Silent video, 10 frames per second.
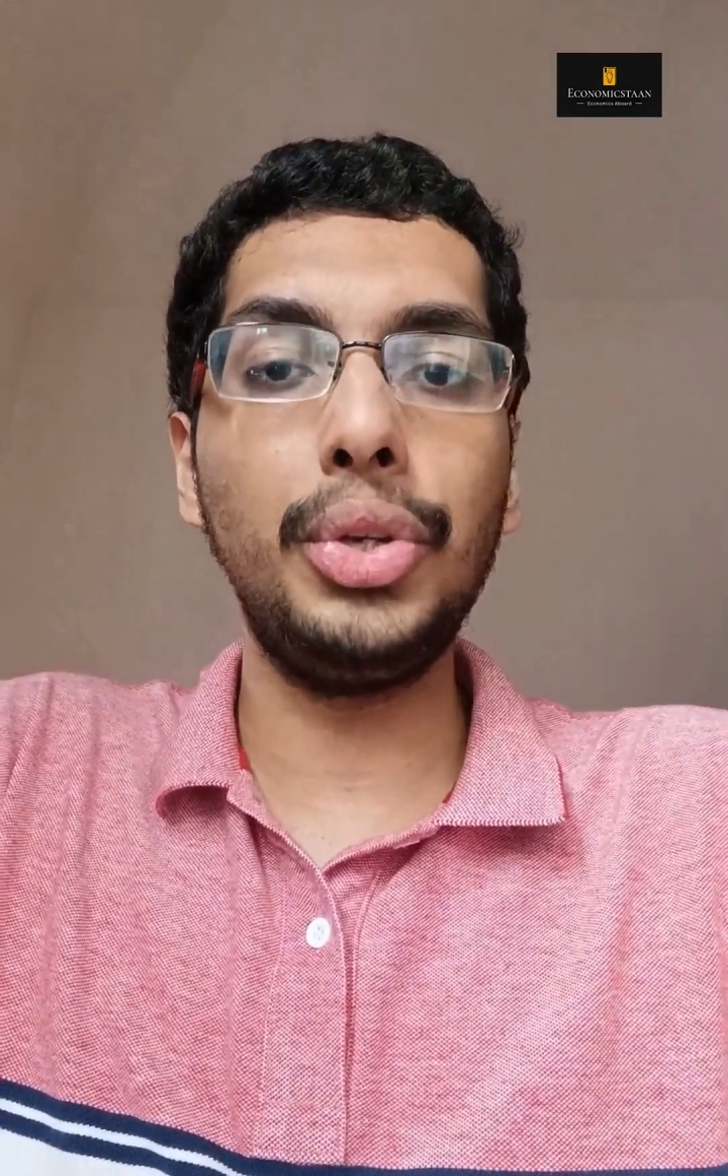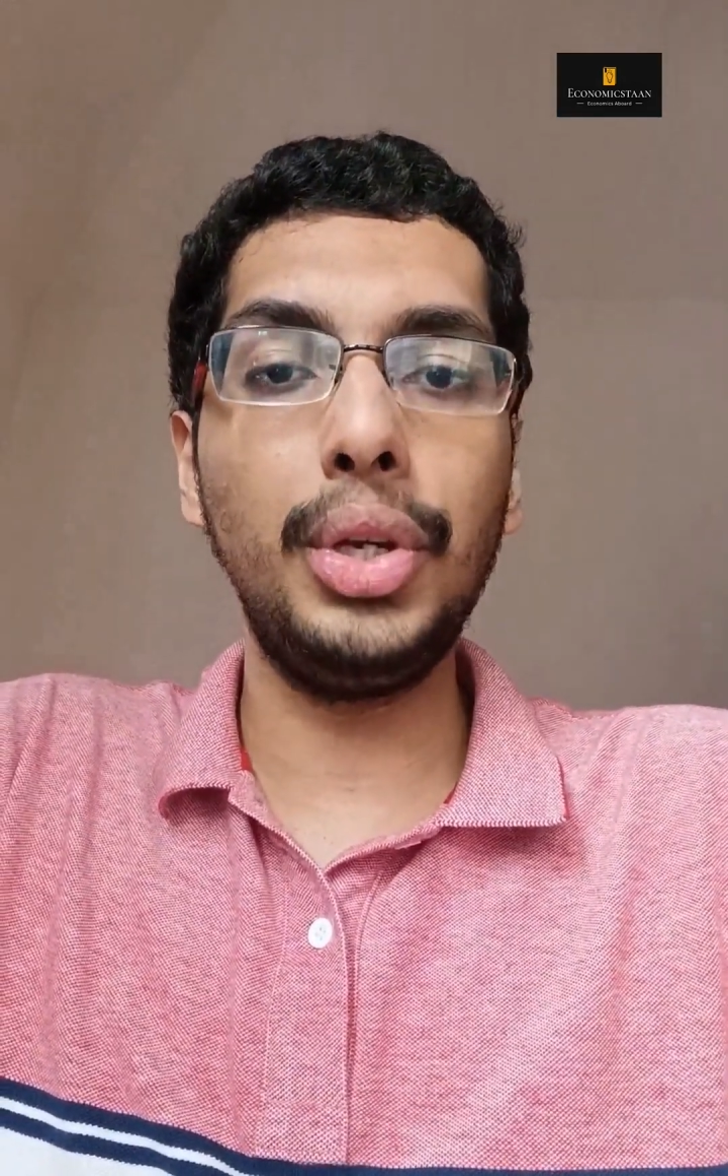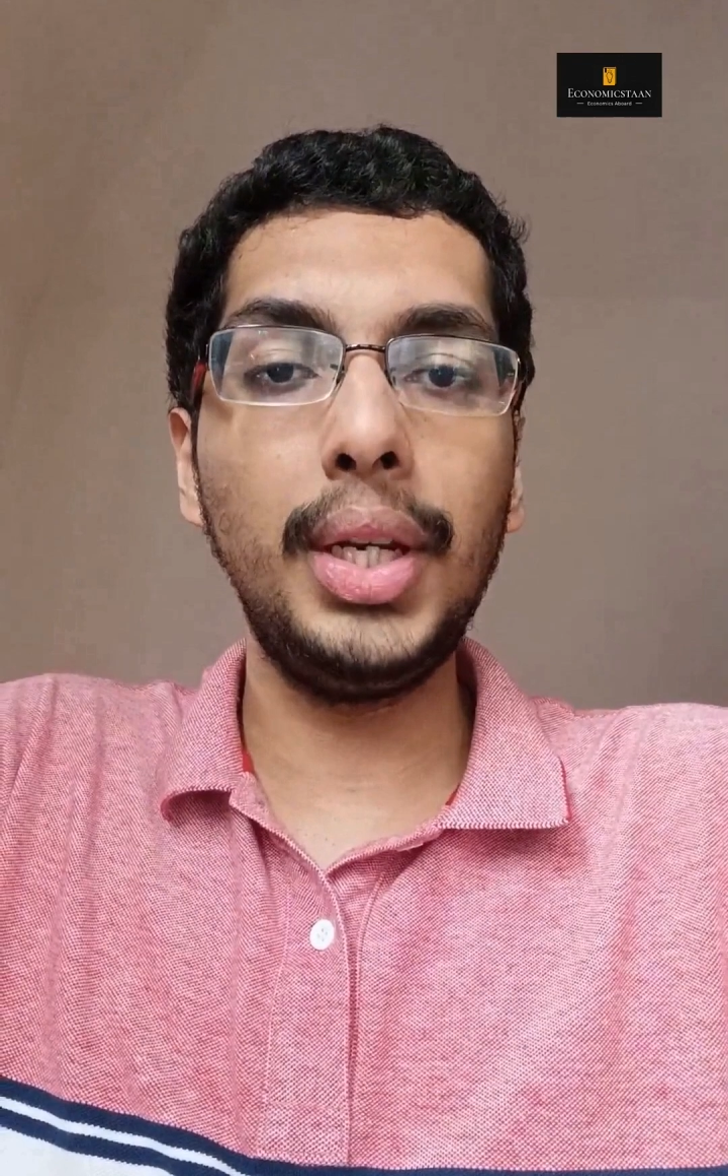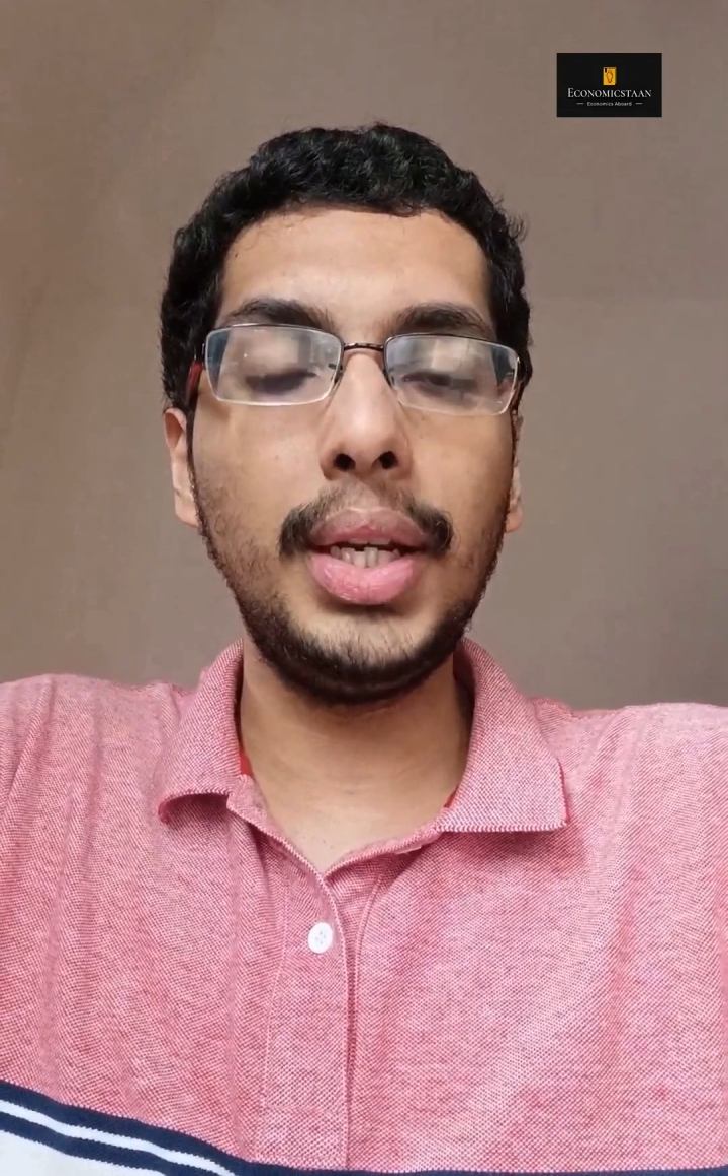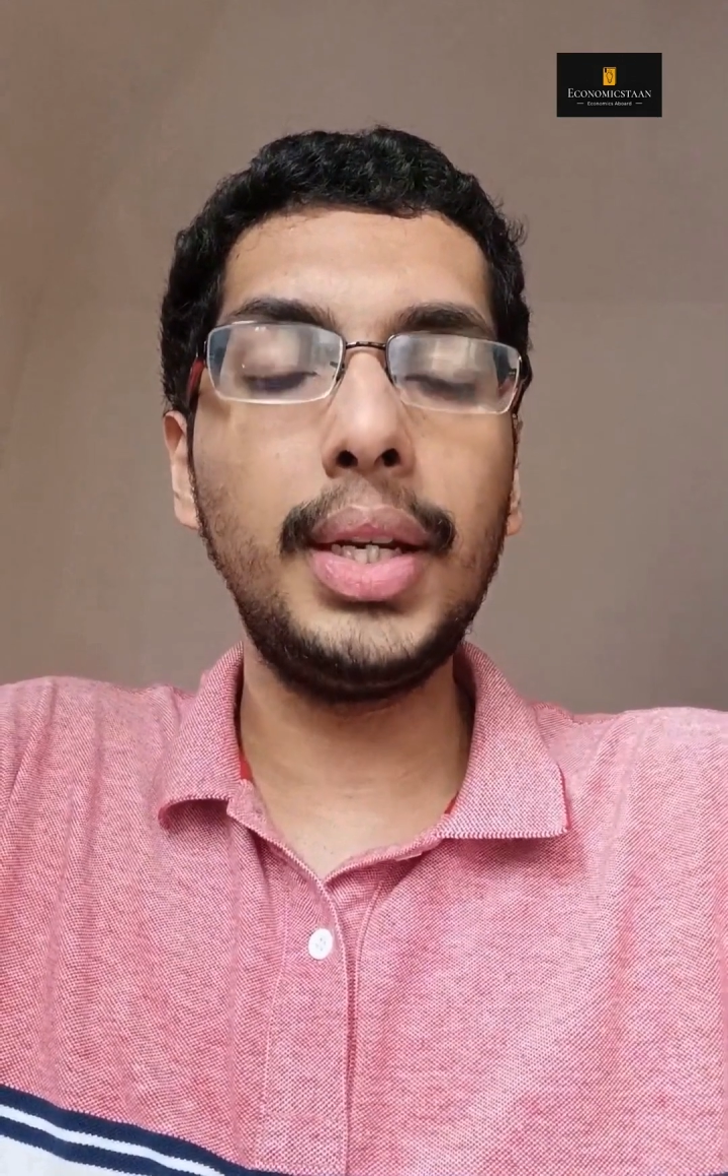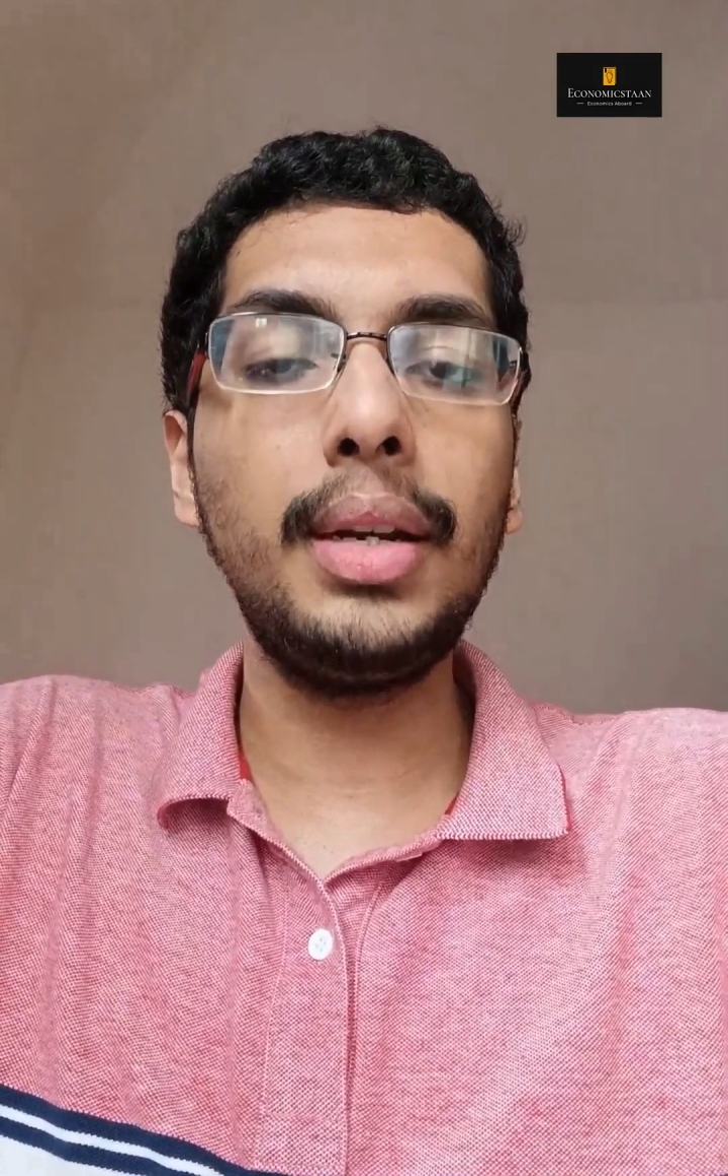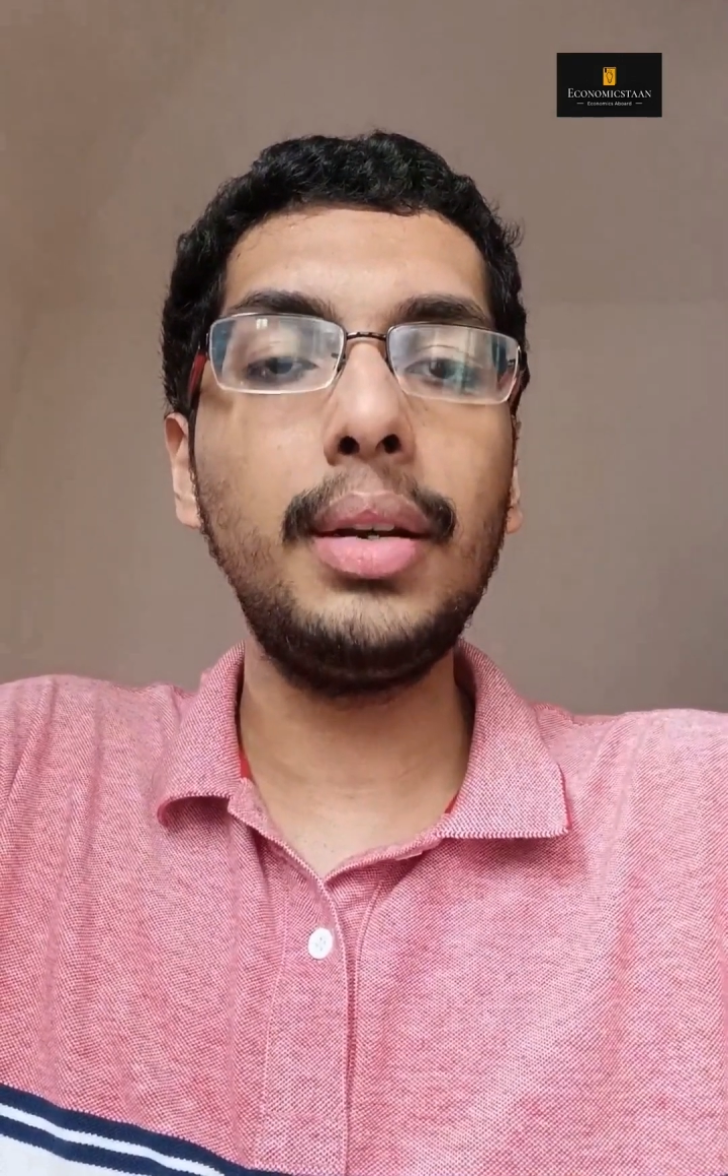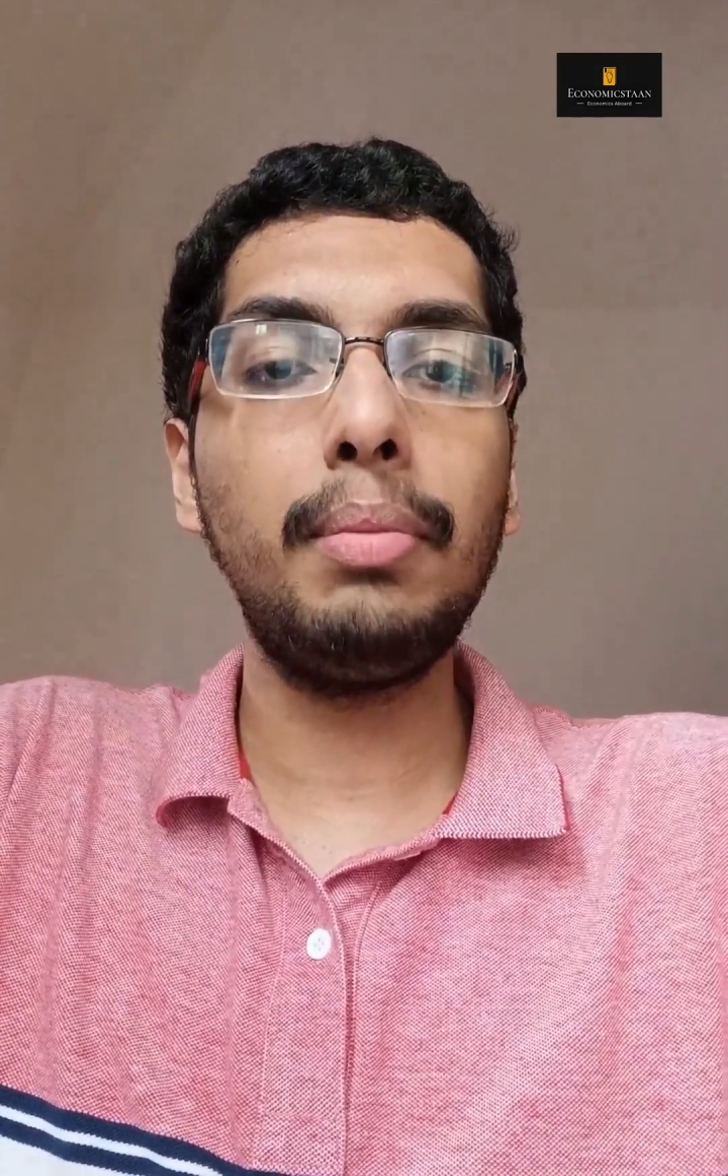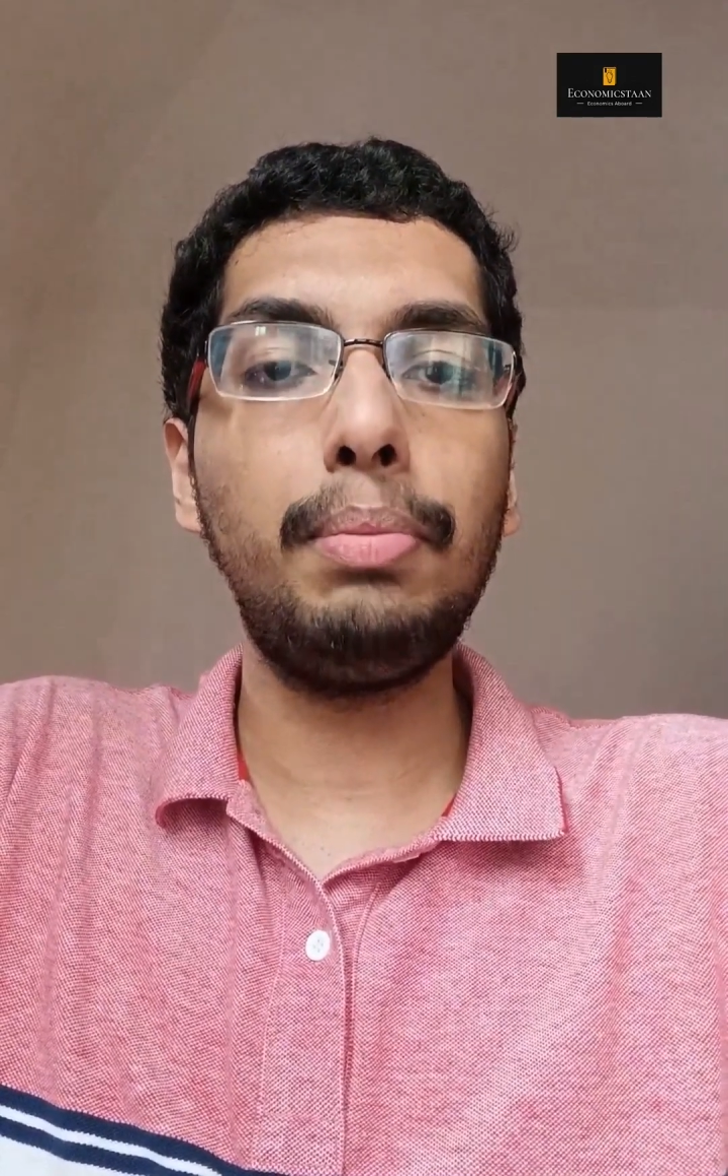needed